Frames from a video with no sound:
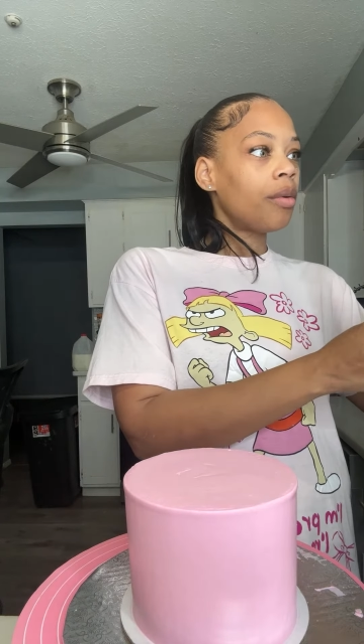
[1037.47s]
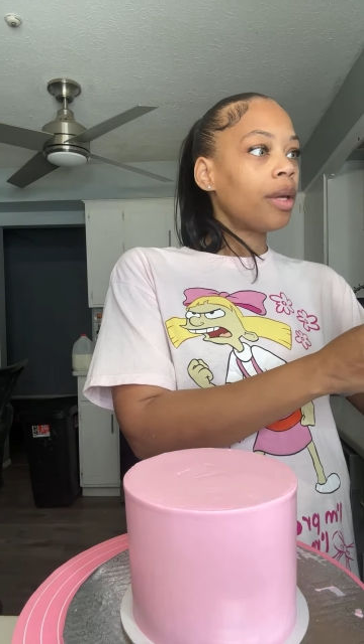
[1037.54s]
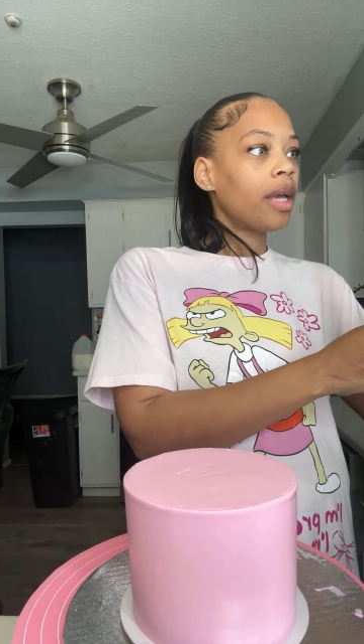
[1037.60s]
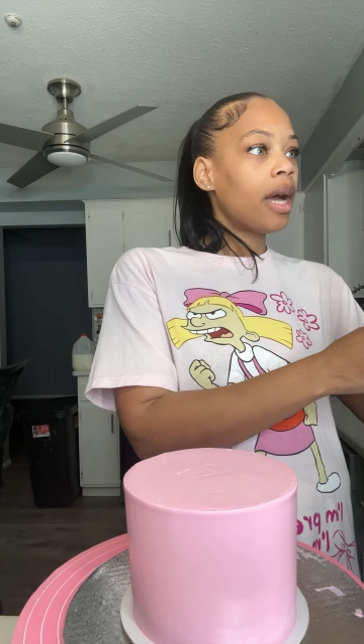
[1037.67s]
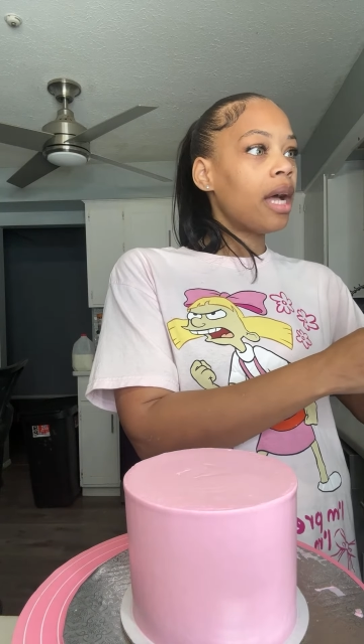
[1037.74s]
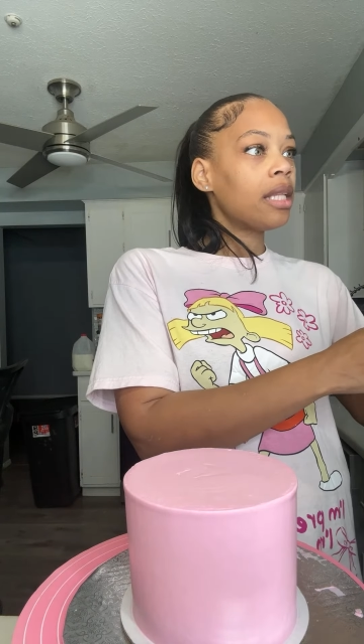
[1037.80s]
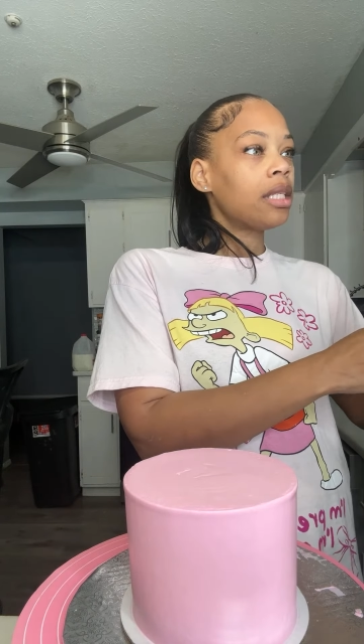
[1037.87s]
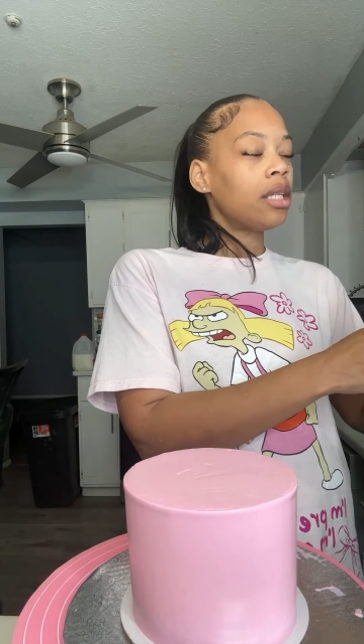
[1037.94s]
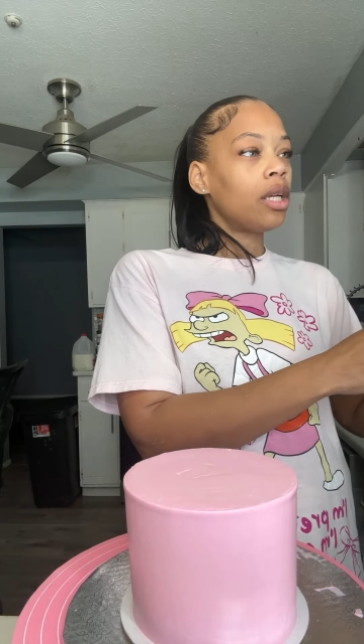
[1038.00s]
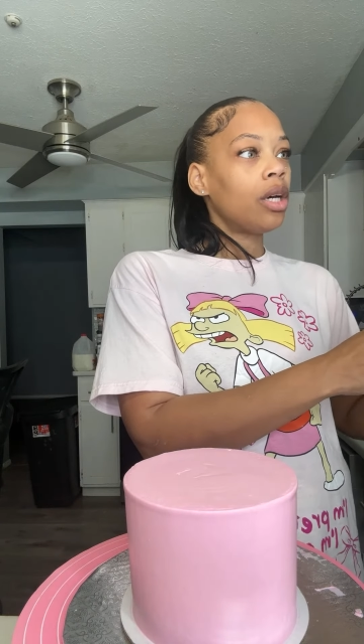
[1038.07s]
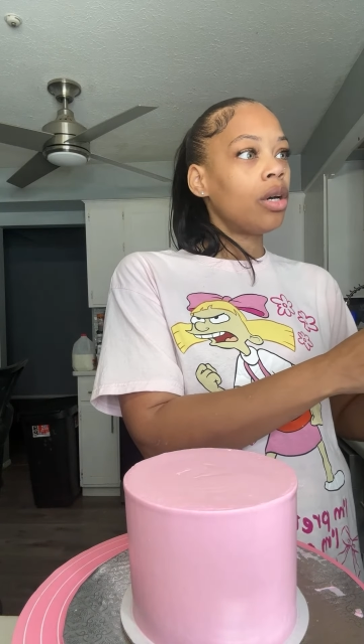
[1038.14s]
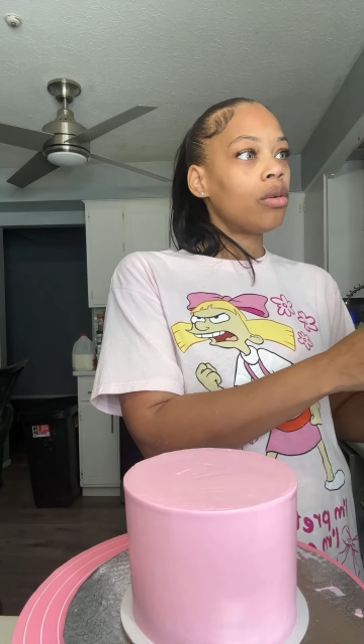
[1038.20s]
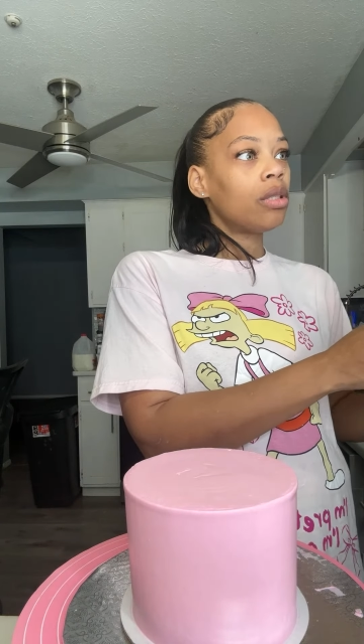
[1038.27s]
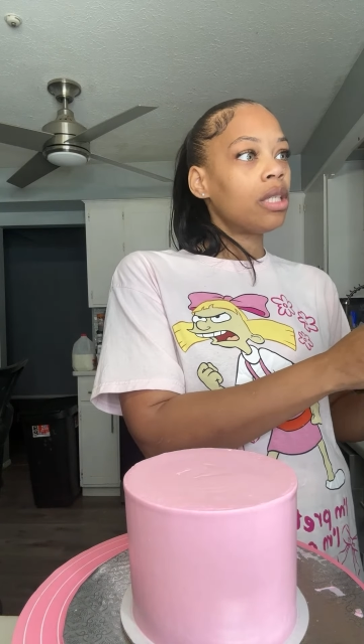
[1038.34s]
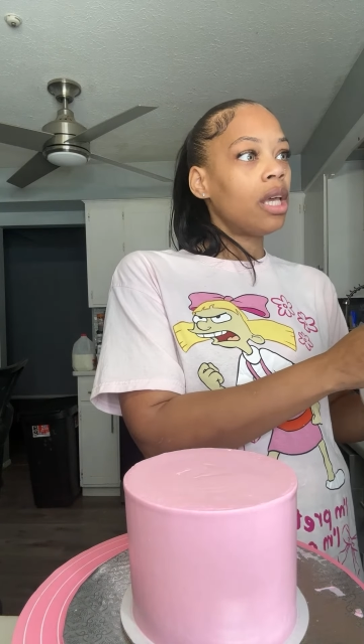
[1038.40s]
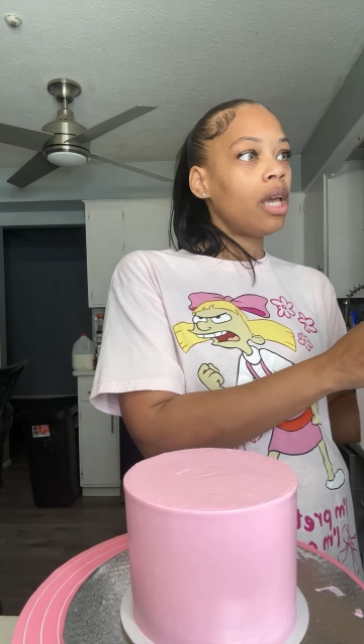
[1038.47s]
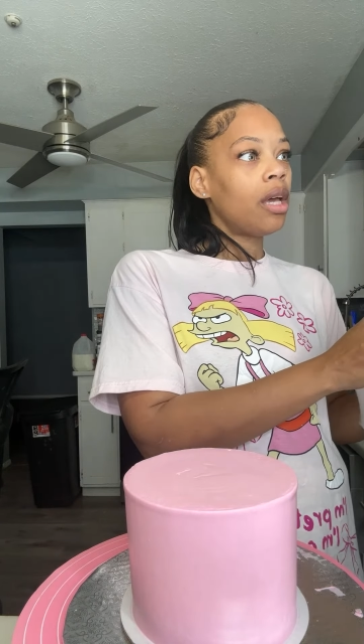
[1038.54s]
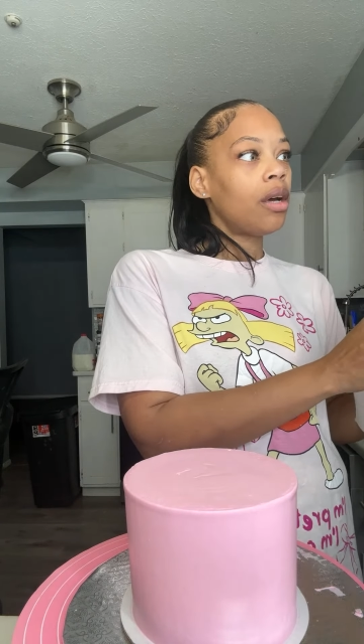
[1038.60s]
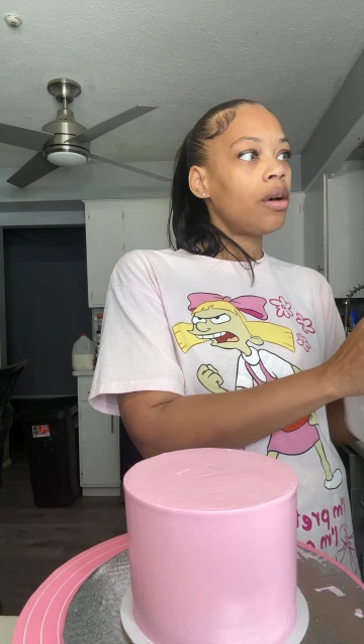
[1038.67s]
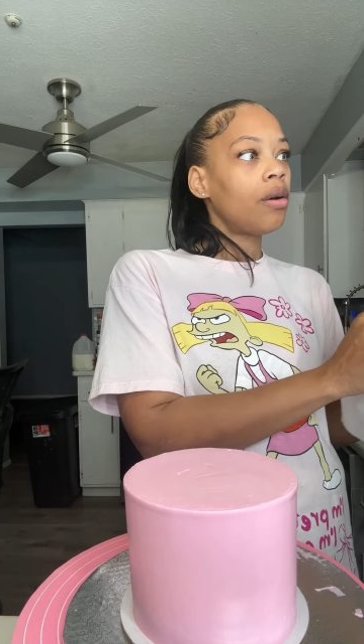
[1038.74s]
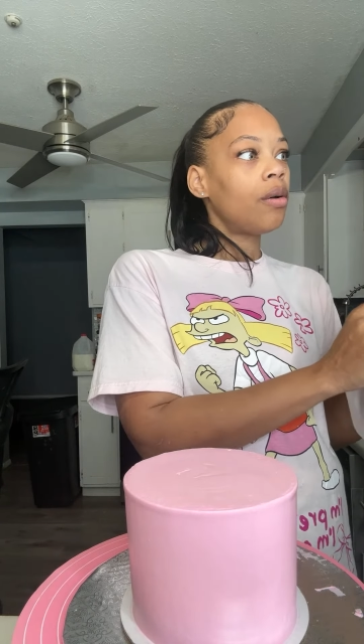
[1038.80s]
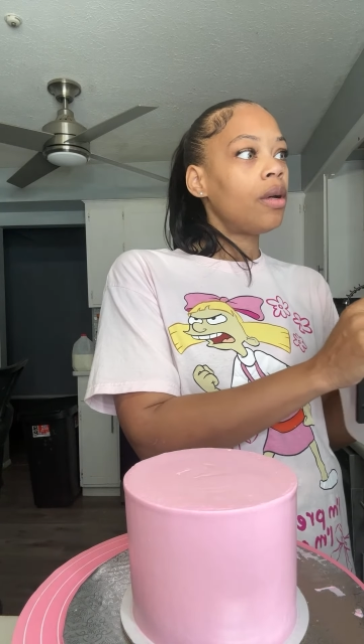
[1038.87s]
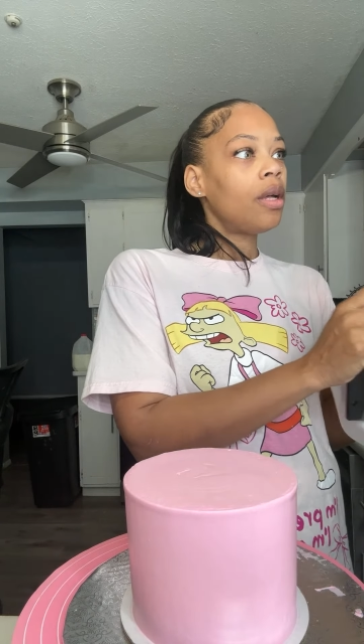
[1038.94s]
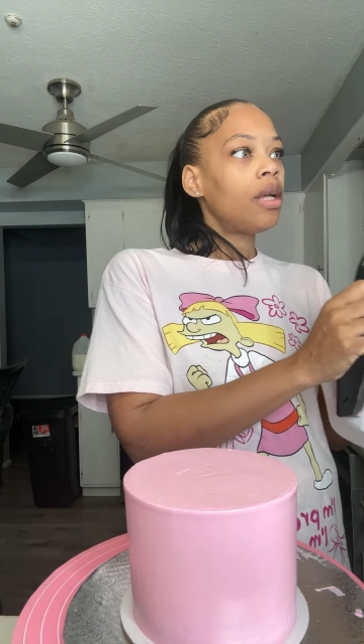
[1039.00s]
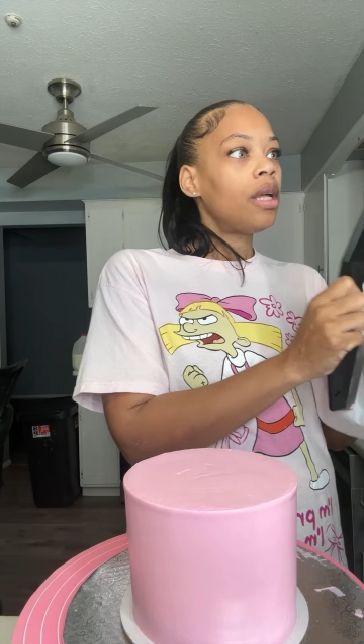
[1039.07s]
we got to the hotel,